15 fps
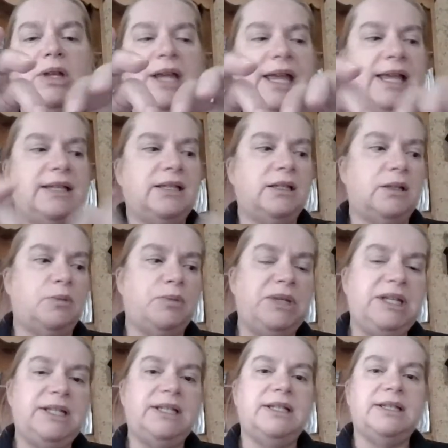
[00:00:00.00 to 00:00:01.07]
It has little
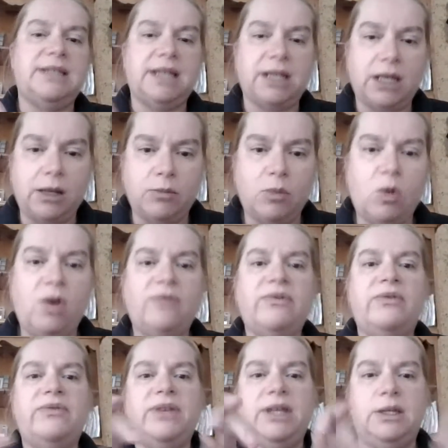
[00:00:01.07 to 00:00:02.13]
pieces that come off
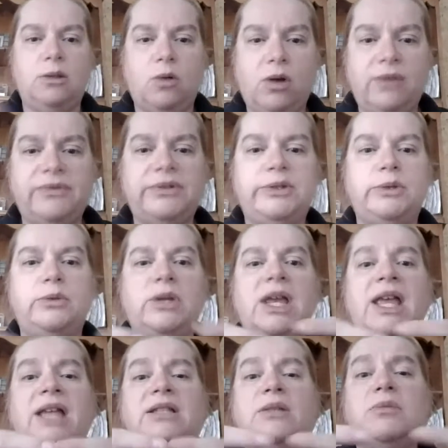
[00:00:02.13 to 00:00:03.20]
of it and offshoot.
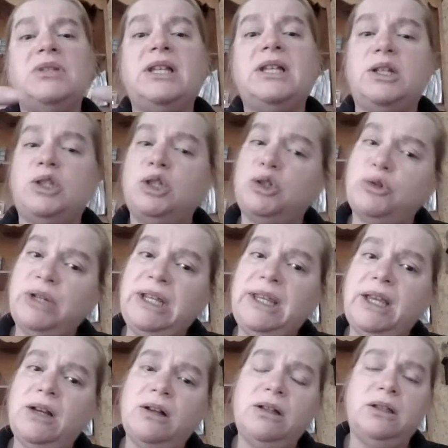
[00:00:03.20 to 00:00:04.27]
It's almost like a tree.
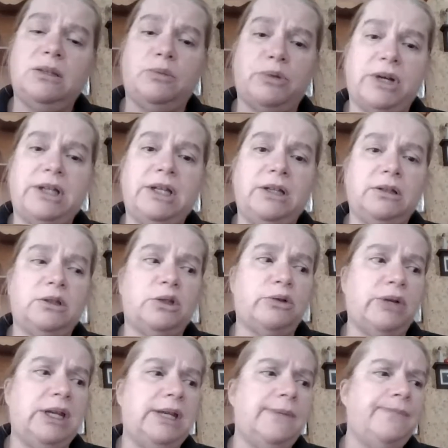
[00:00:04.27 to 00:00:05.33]
They call it the bronchial
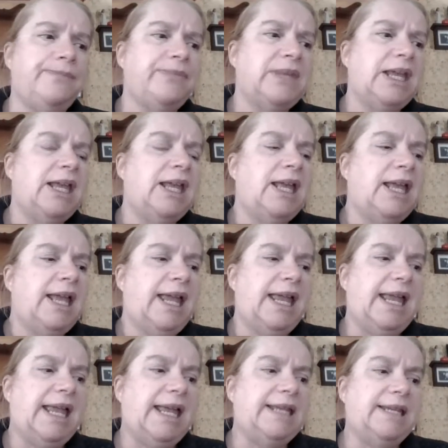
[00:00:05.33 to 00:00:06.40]
tree.
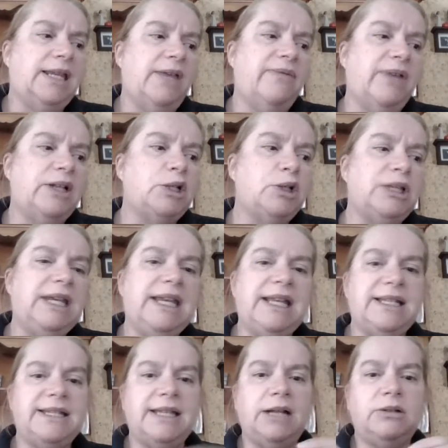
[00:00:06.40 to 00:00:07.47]
And eventually it
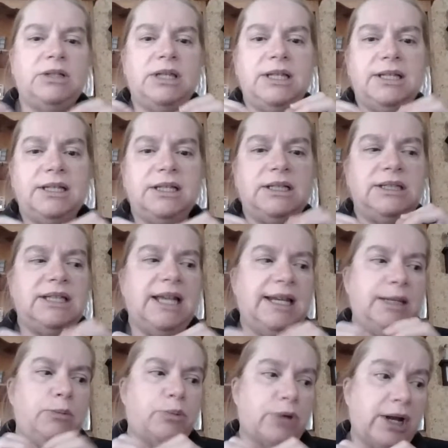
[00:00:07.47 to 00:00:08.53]
gets down to these little
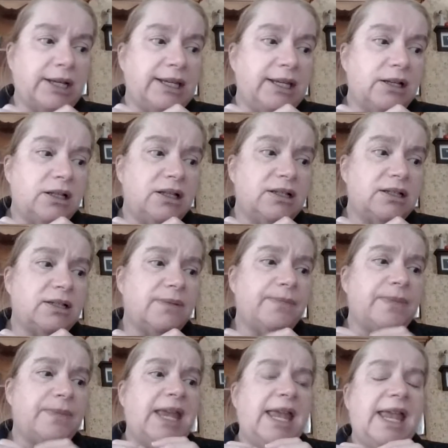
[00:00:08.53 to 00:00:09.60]
tiny bronchioles.
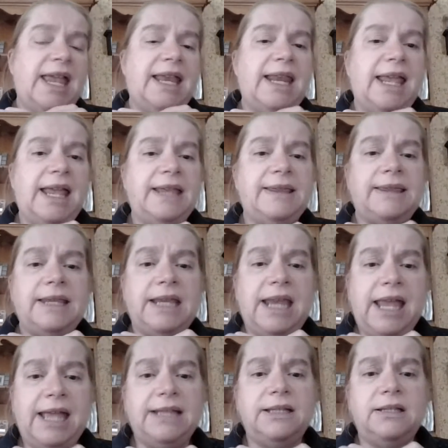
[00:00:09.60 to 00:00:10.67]
And at the
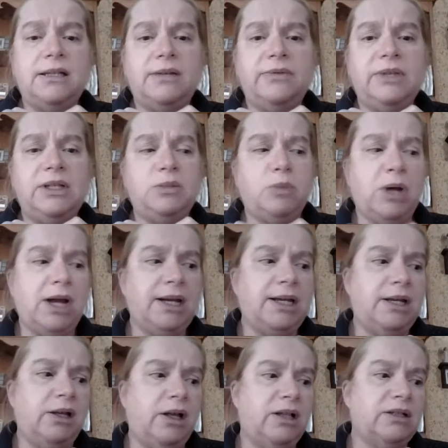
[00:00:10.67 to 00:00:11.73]
ends of these
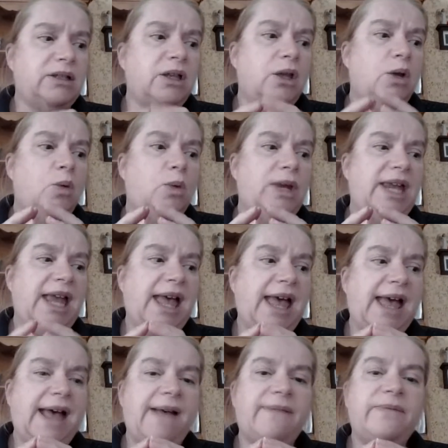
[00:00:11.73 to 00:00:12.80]
bronchioles, we
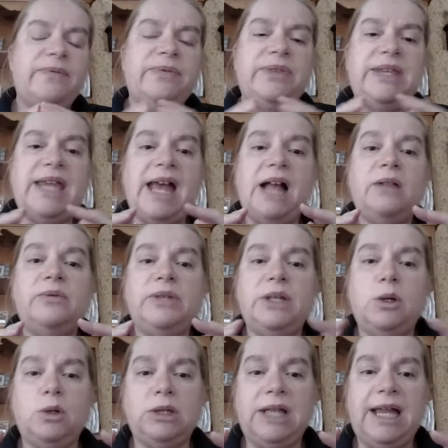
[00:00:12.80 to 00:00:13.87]
have the
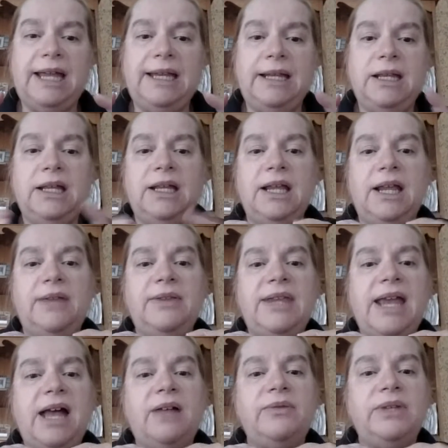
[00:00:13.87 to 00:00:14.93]
alveoli. And the
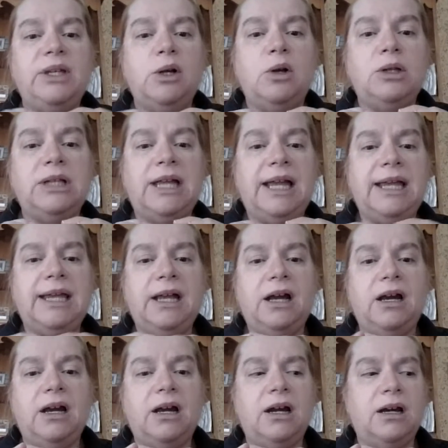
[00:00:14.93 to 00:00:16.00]
alveoli
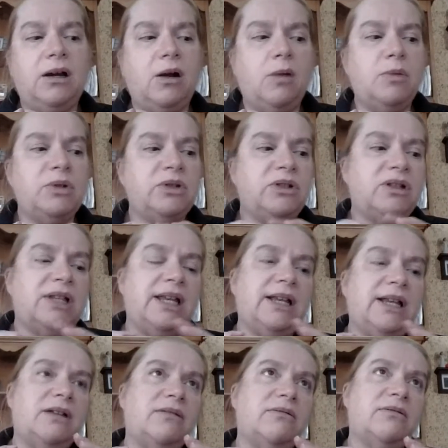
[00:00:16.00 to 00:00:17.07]
are almost look like
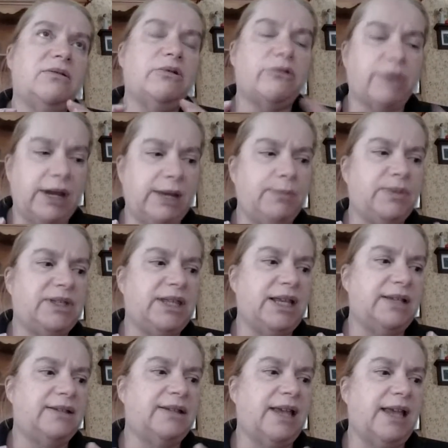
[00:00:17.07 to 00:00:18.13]
grapes, they
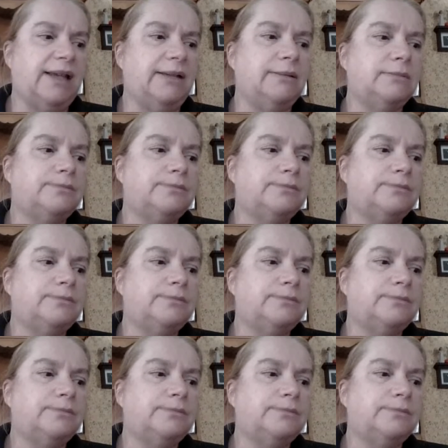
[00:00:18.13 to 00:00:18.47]
say.